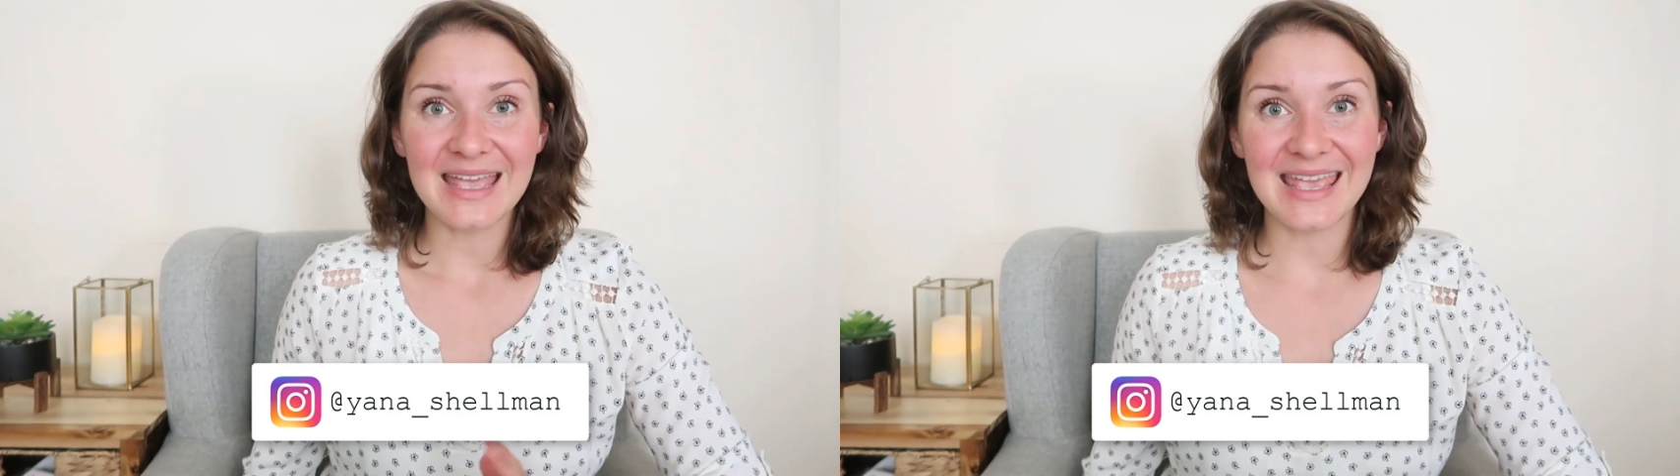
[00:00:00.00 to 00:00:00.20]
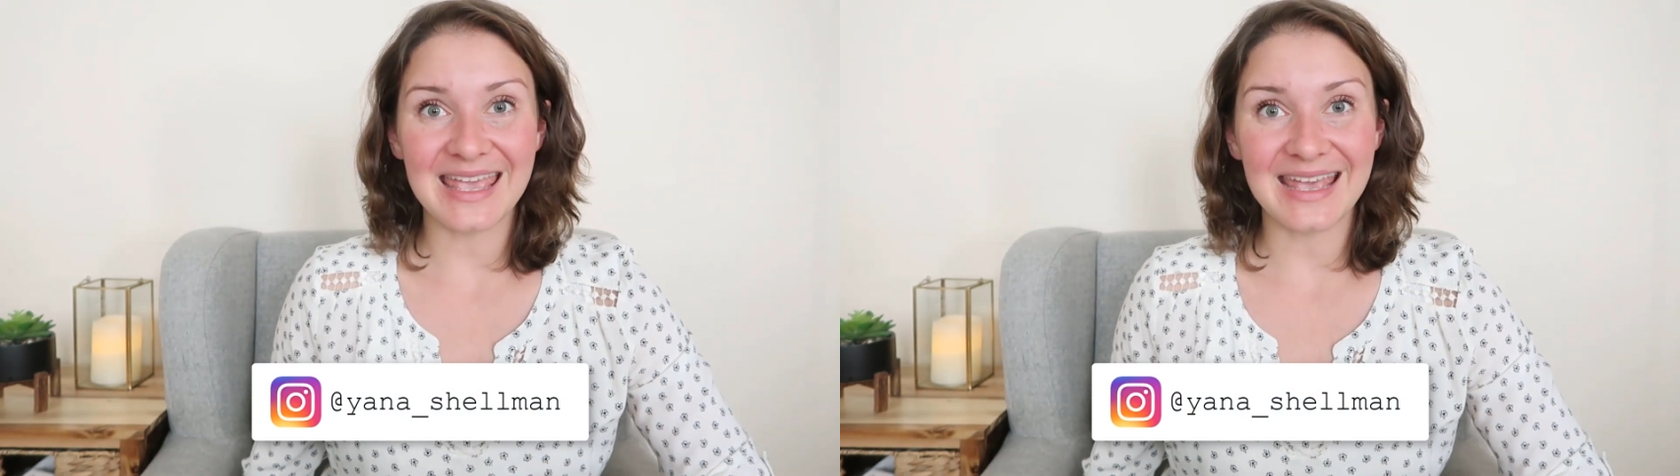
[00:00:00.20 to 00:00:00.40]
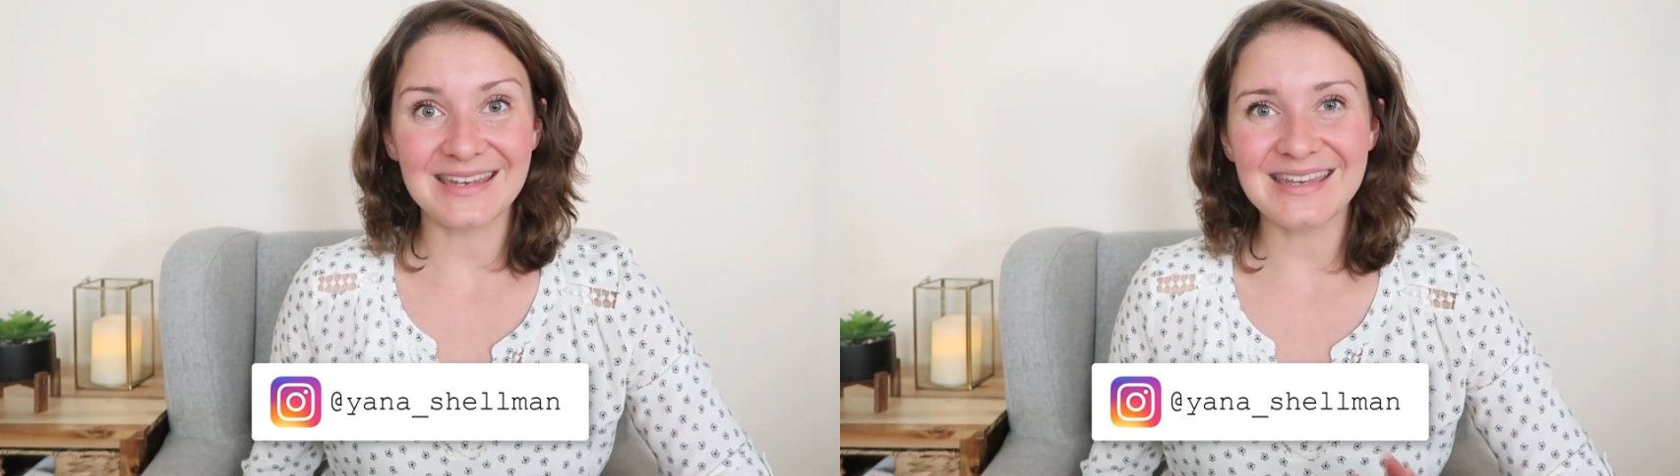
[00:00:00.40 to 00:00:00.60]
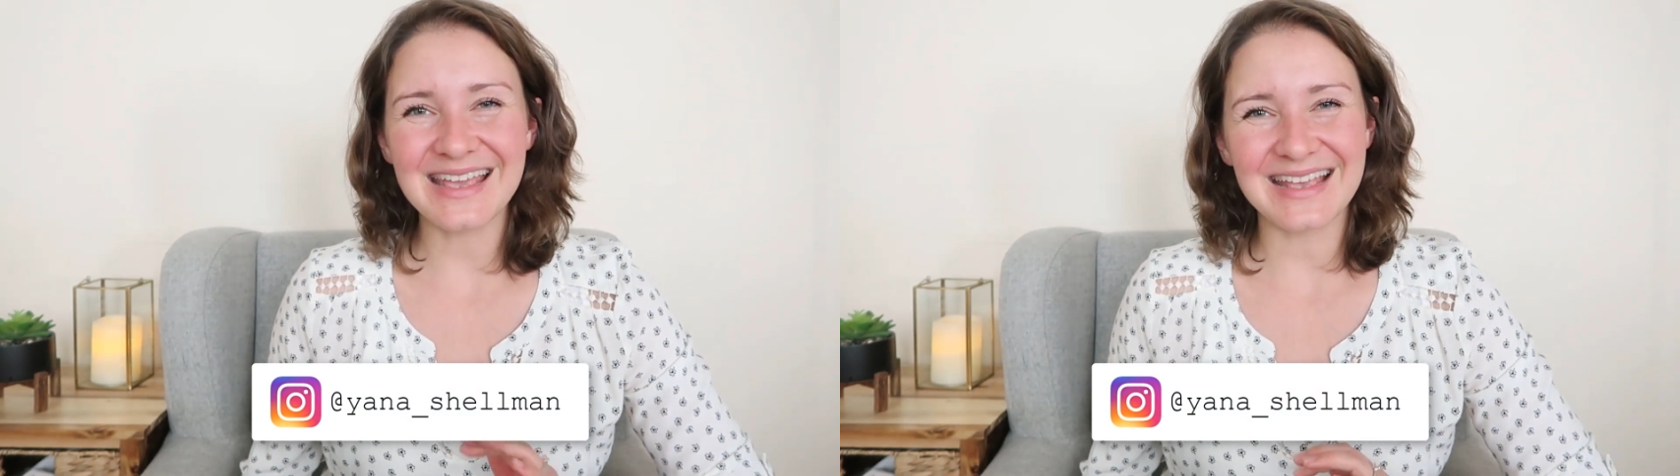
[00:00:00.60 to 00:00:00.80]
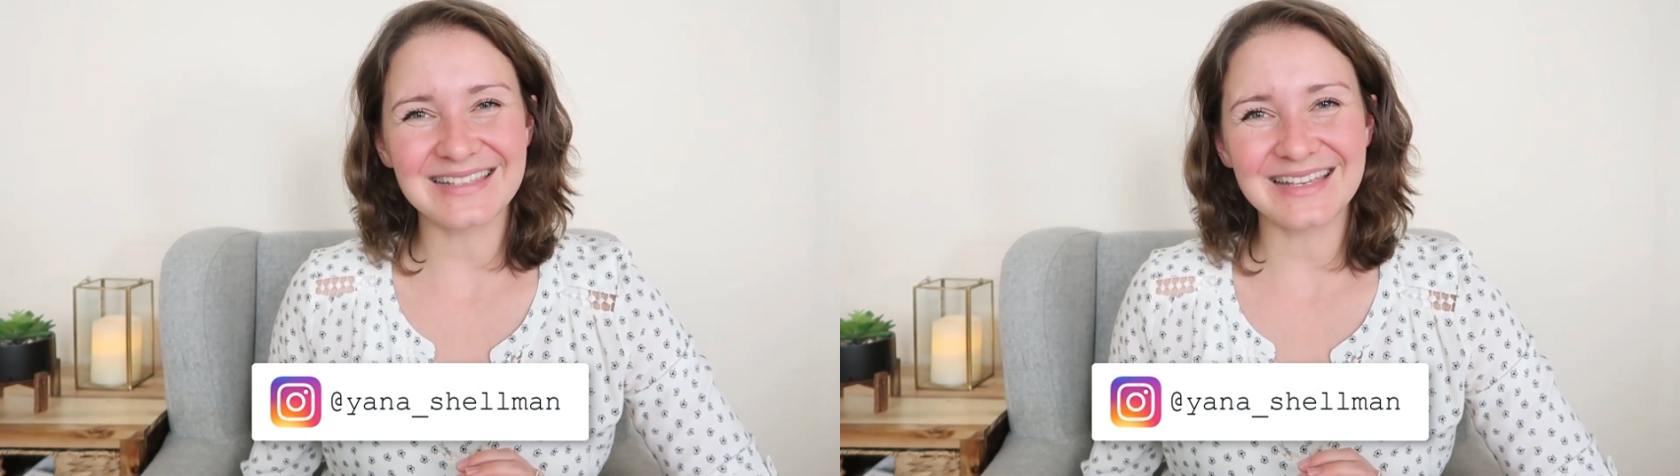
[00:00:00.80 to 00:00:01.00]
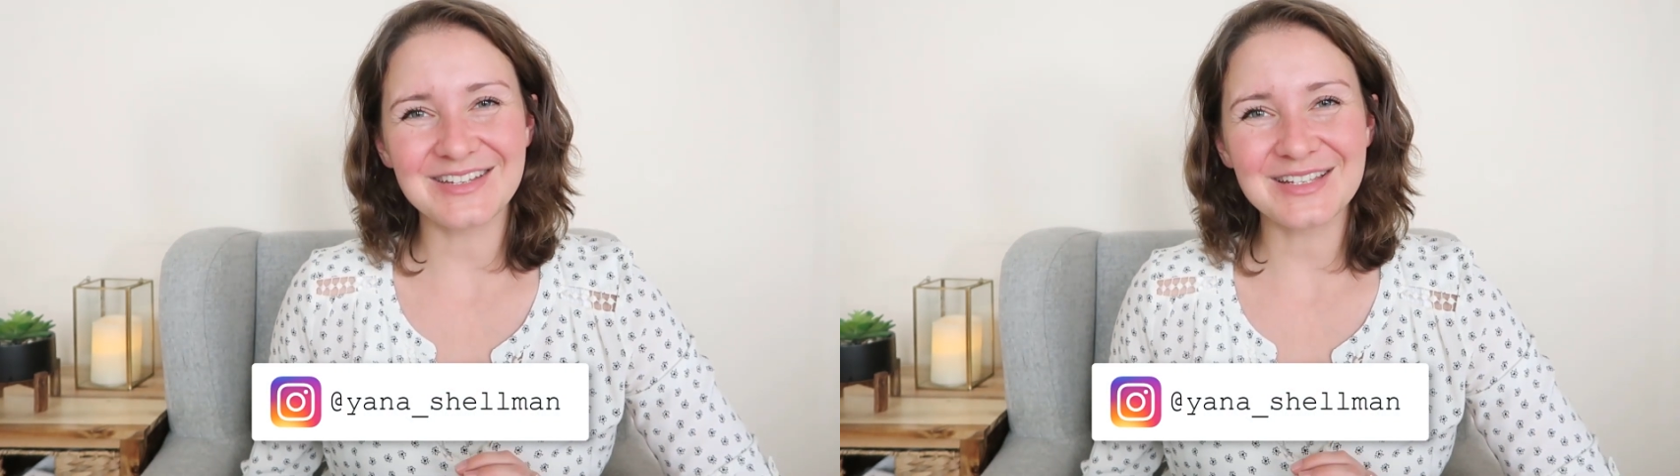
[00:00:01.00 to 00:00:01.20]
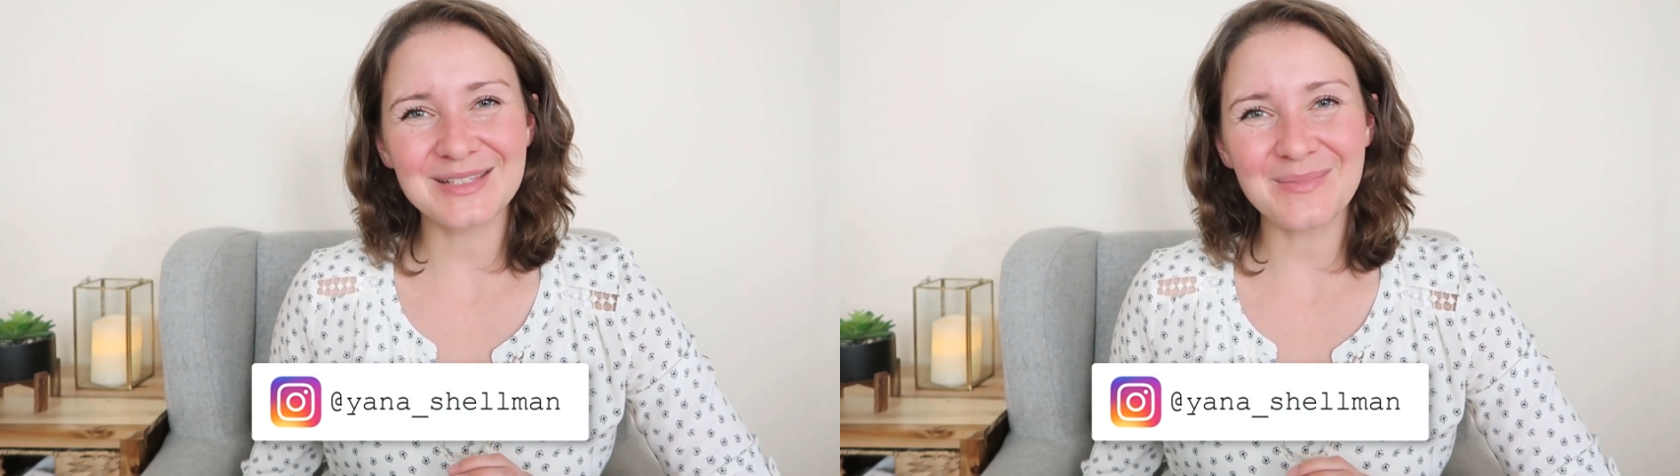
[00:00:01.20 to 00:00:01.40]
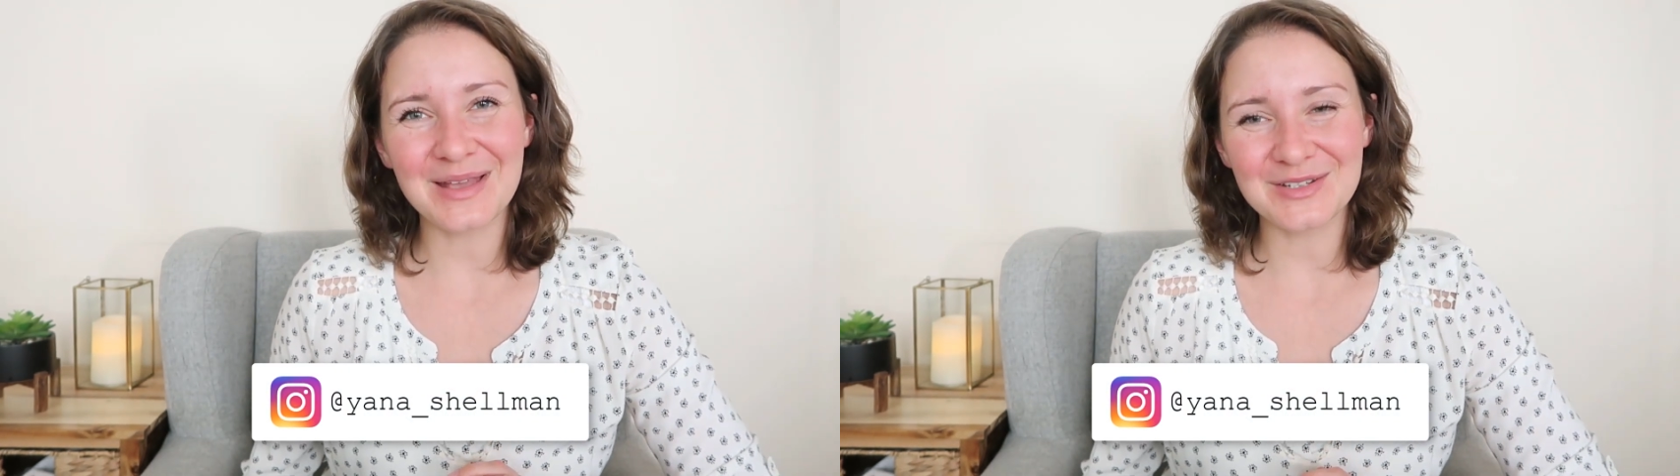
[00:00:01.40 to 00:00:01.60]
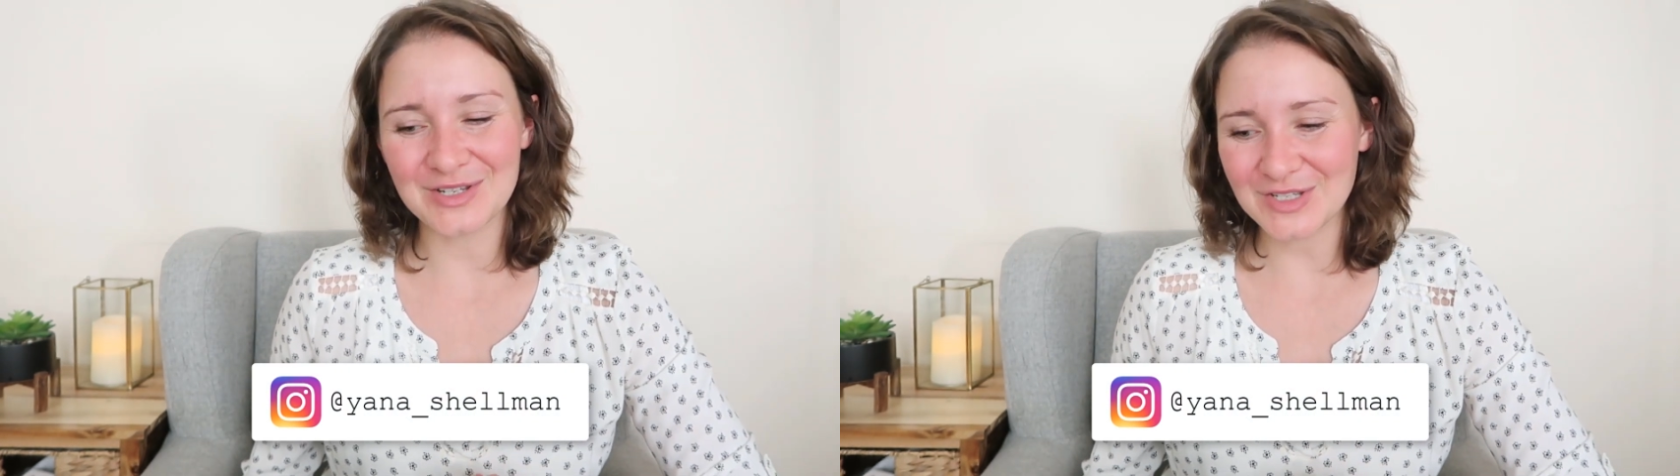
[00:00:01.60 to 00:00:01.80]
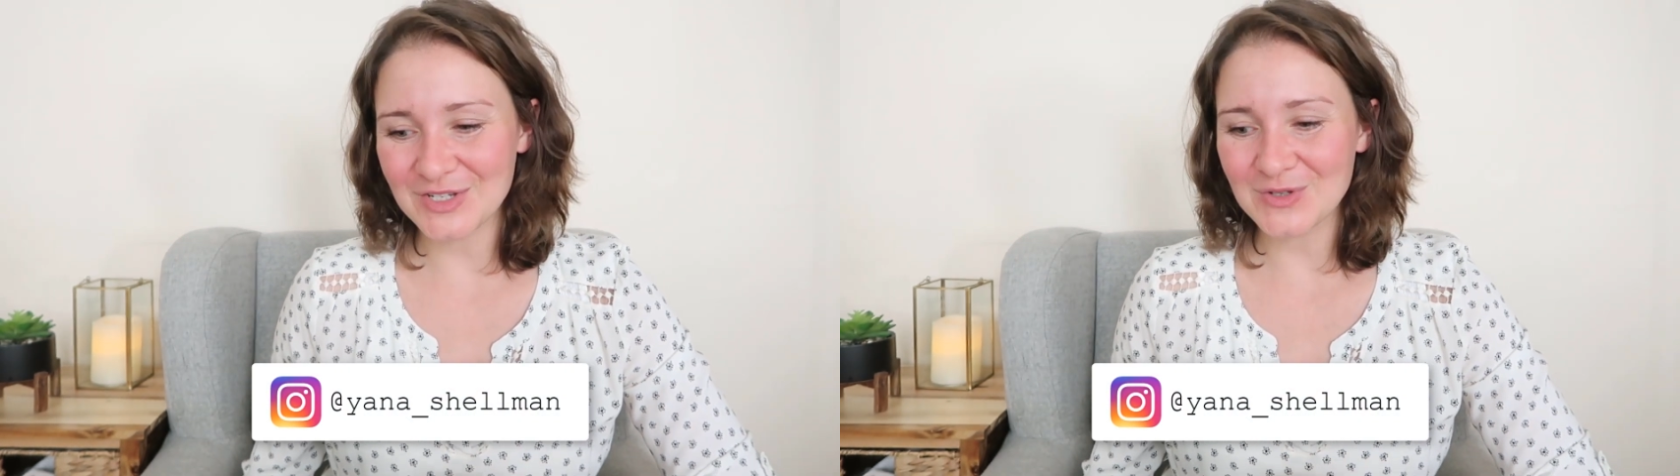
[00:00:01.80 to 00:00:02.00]
And as I just
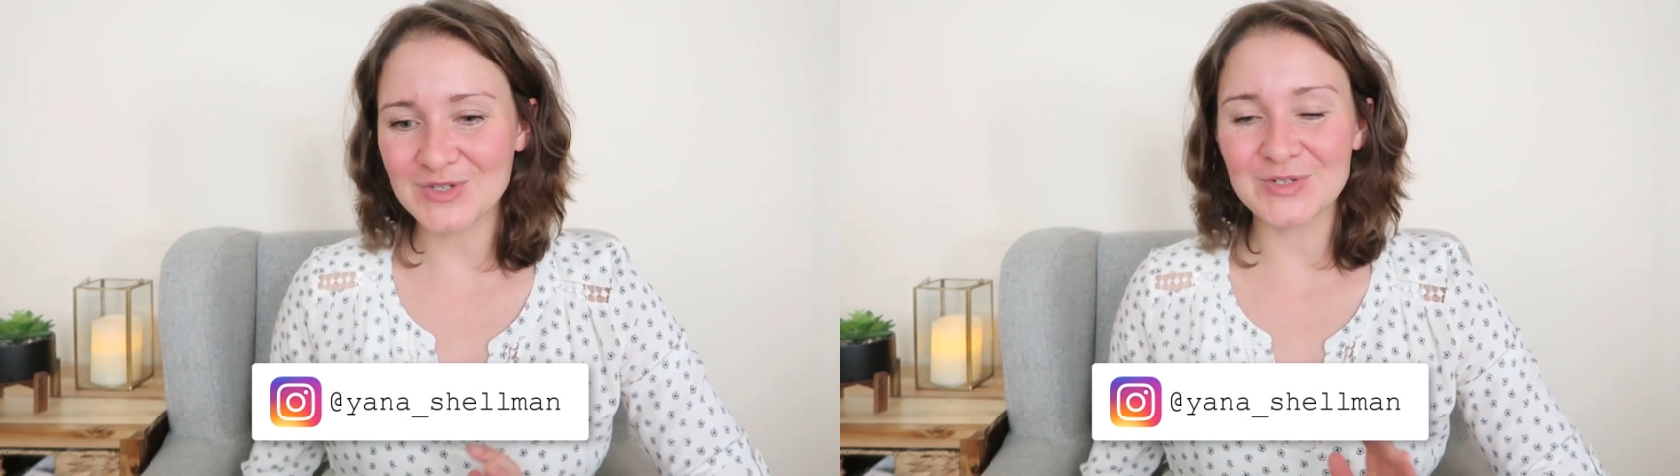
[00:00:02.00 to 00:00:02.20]
mentioned to you,